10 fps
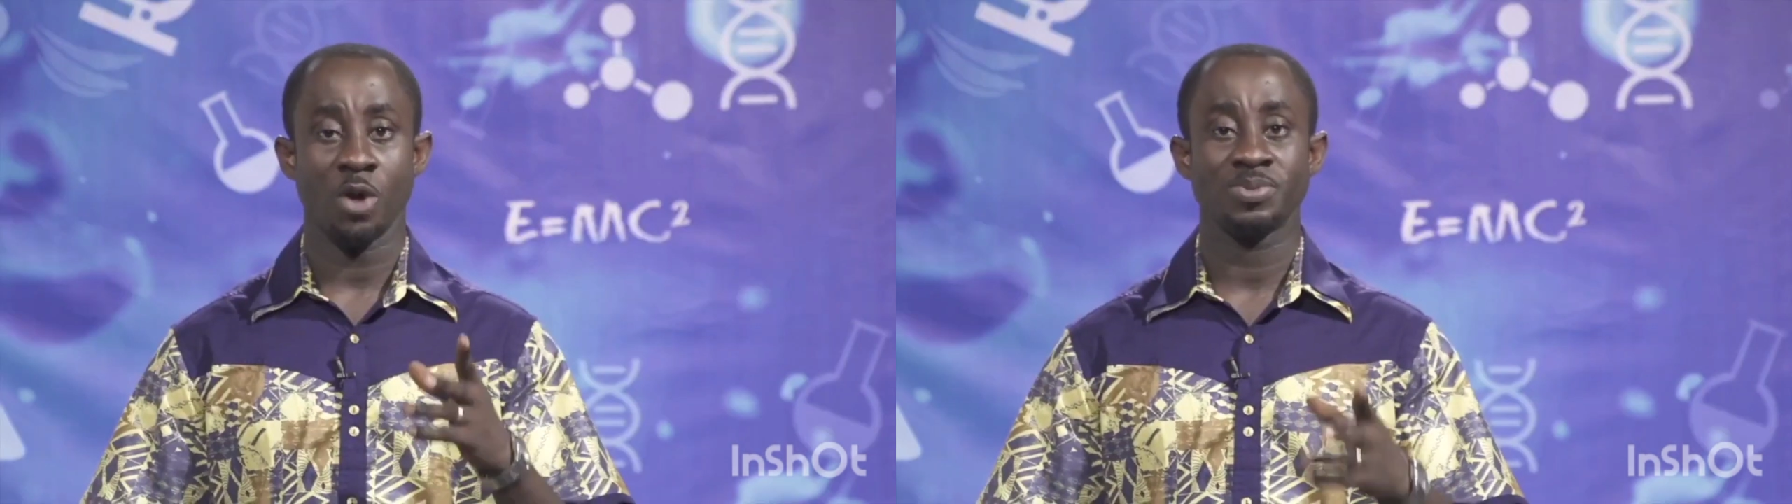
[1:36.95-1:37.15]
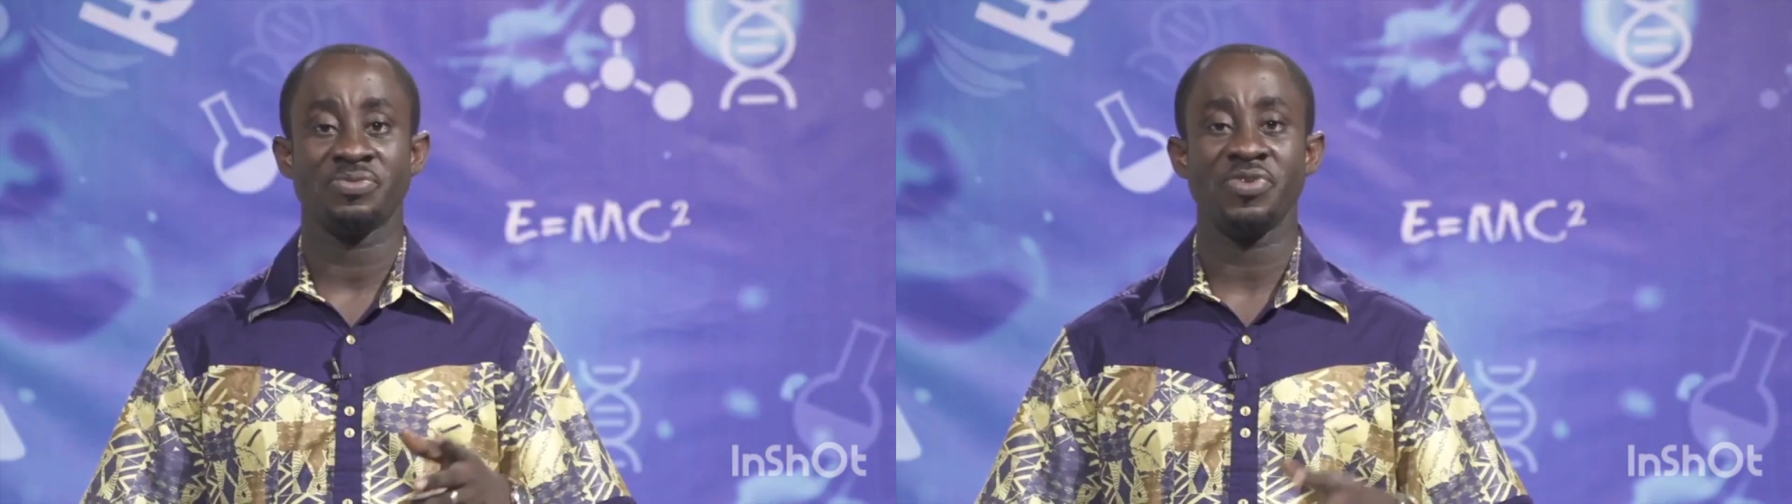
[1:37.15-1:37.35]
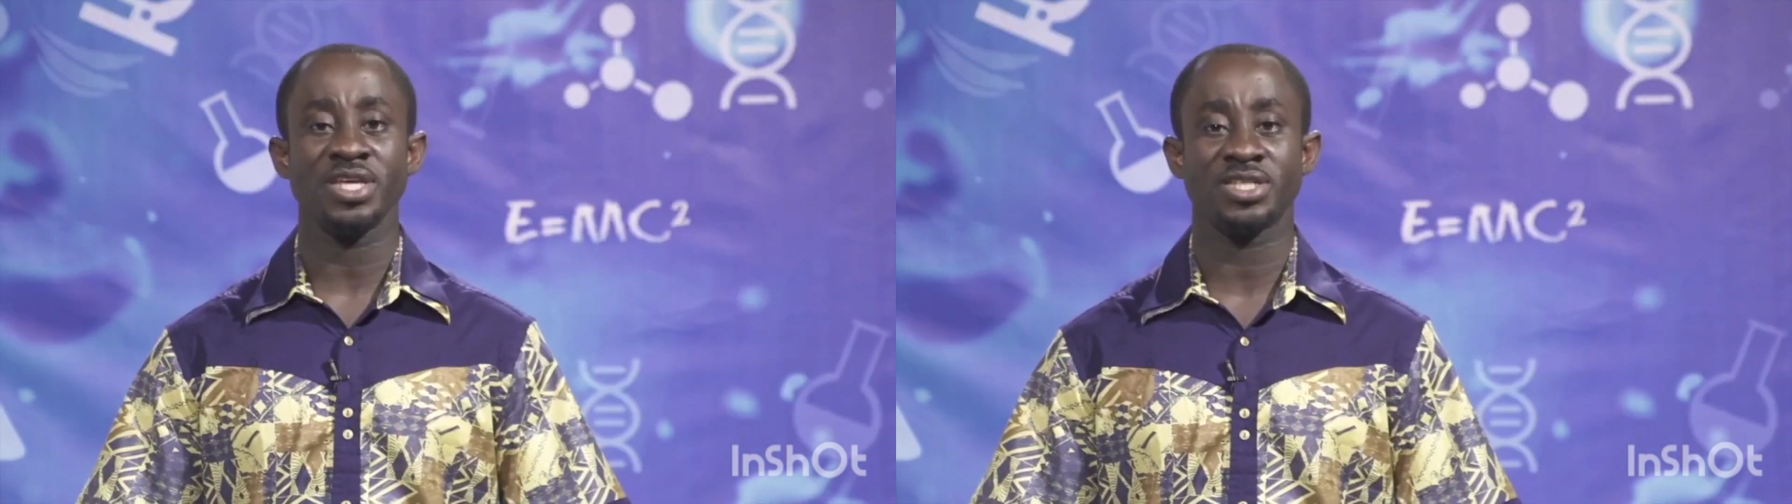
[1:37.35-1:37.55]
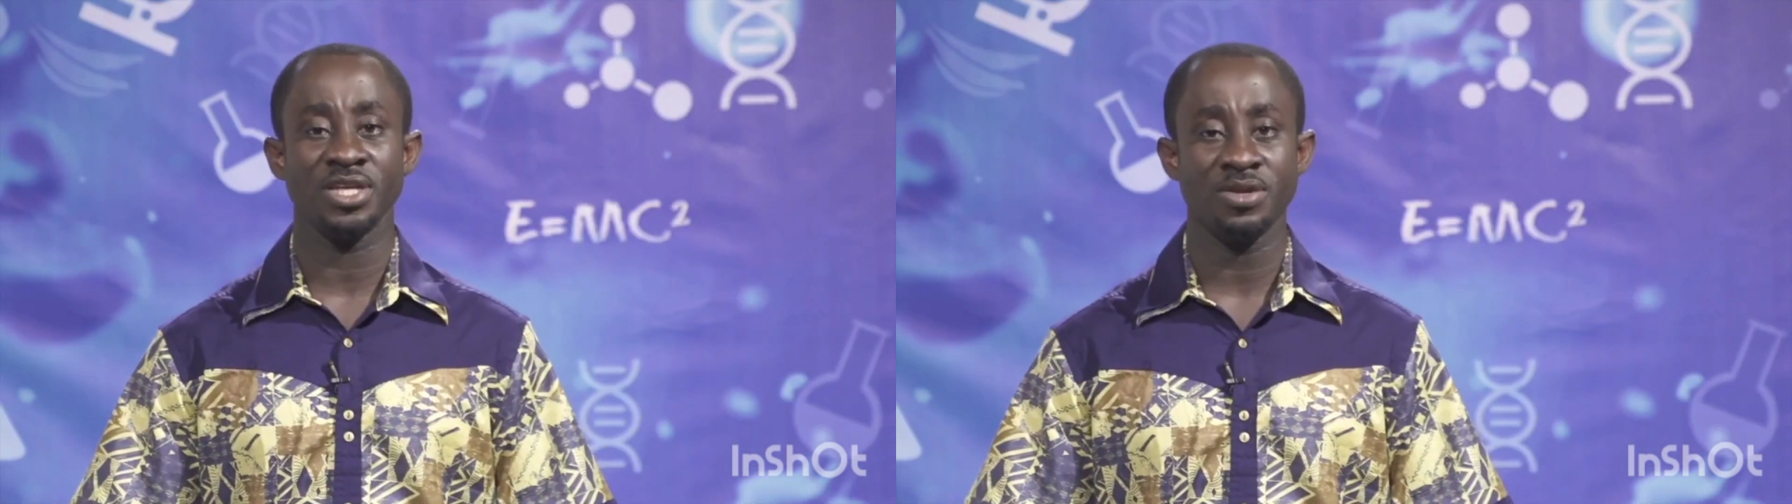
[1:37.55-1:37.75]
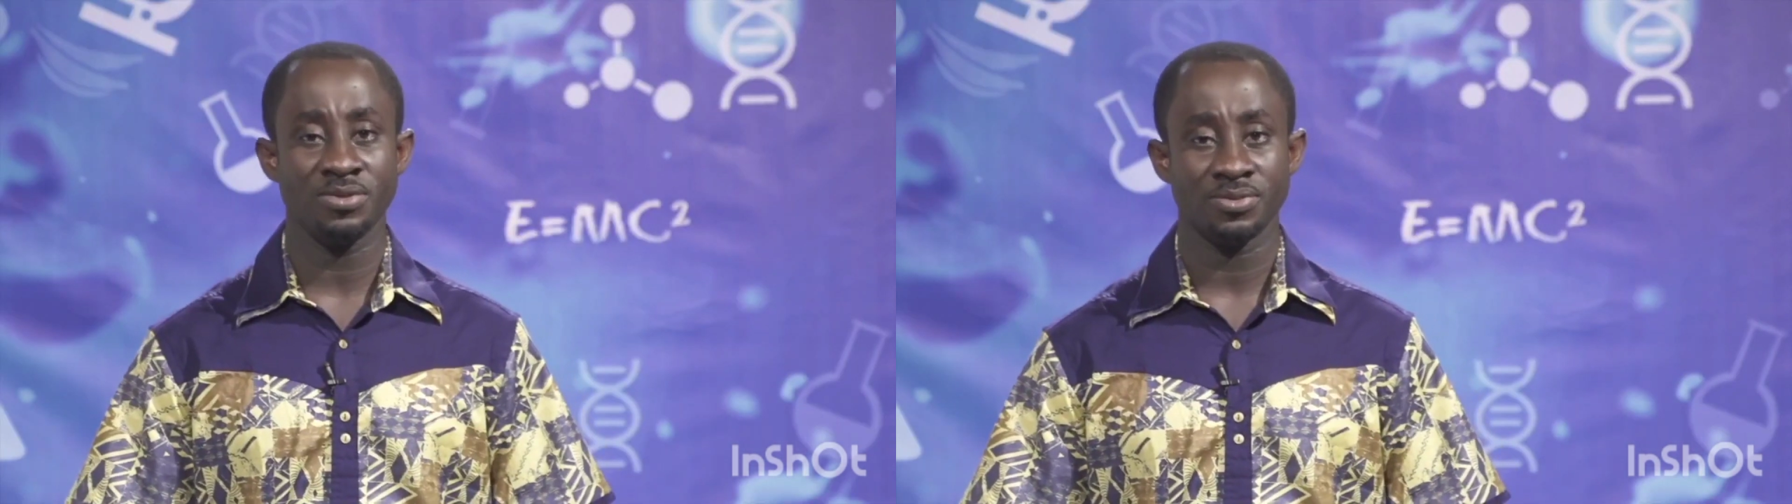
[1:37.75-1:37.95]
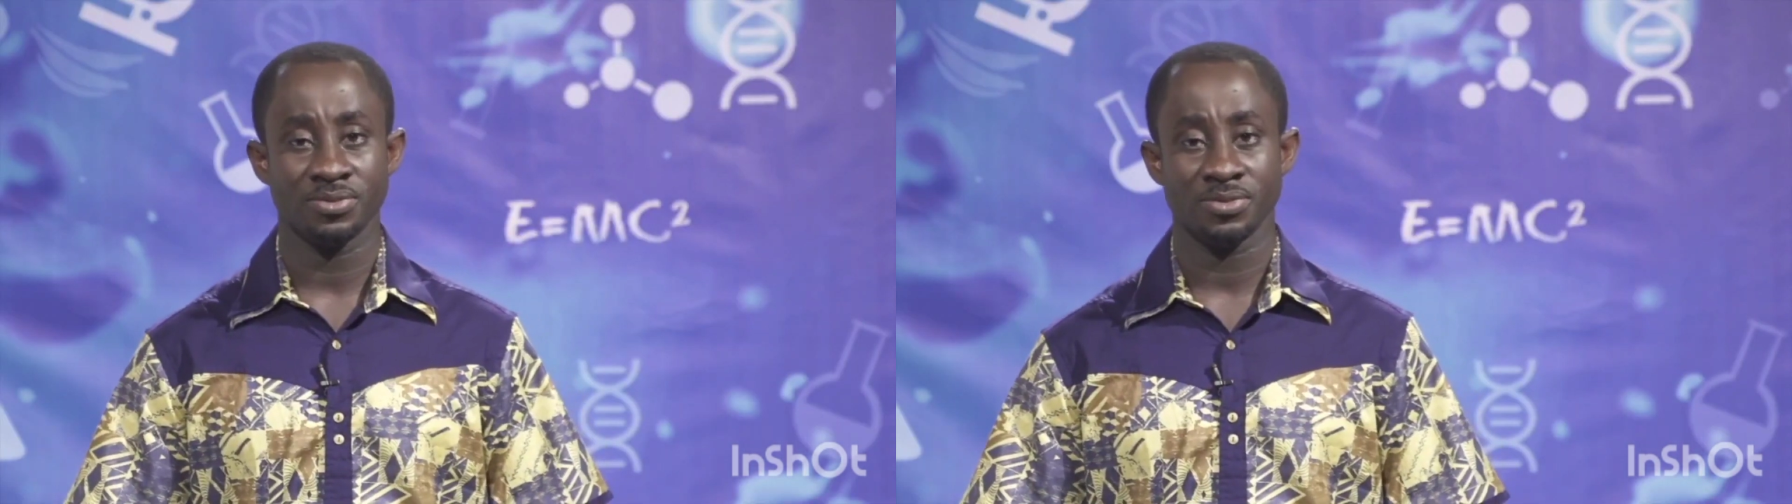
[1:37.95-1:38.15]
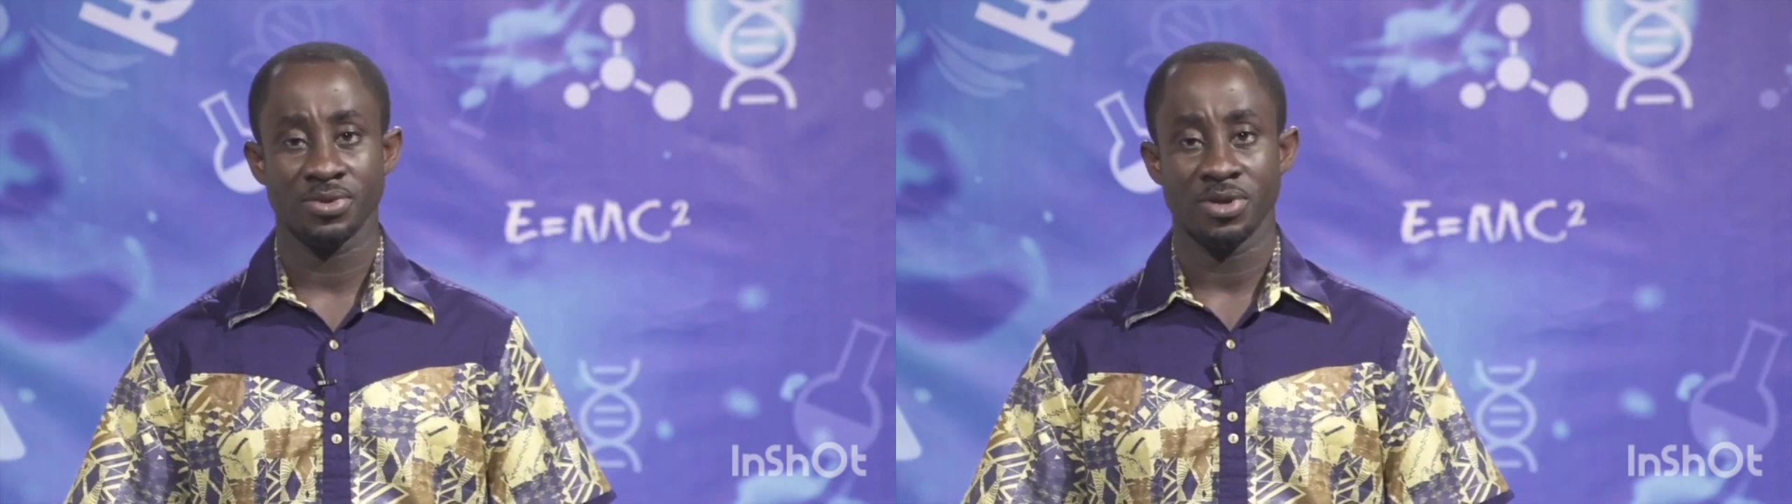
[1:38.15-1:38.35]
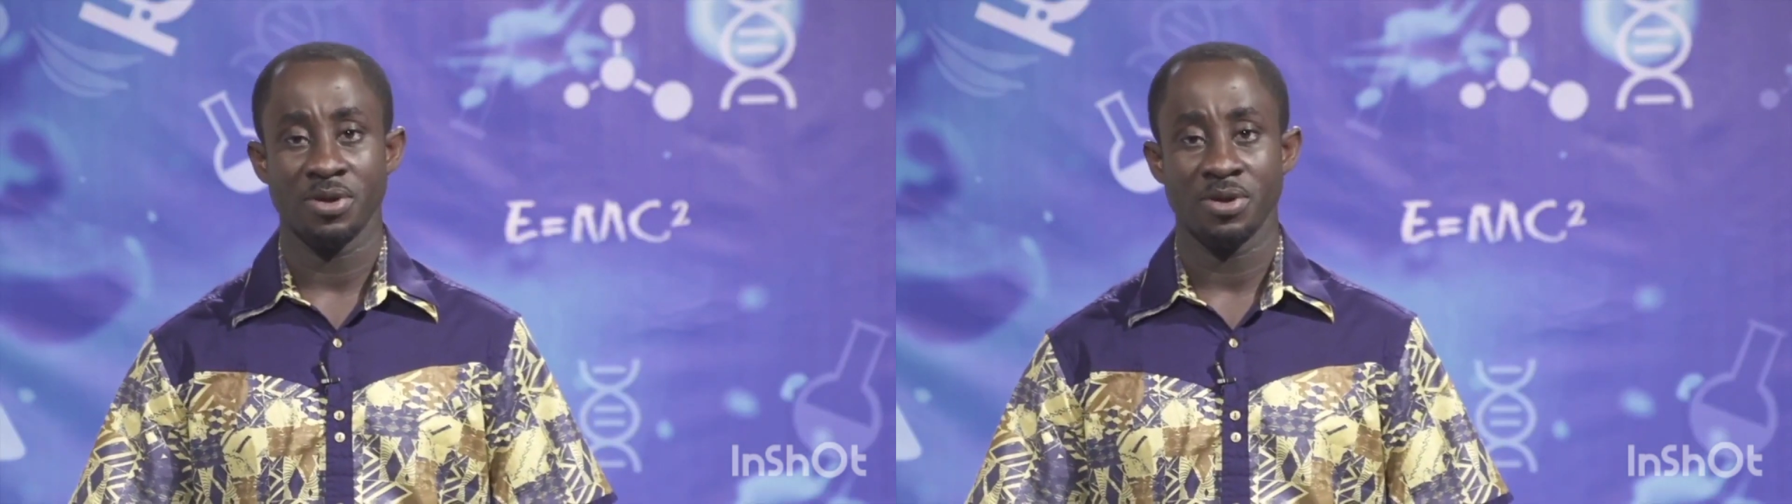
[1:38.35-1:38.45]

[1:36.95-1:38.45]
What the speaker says: Your observation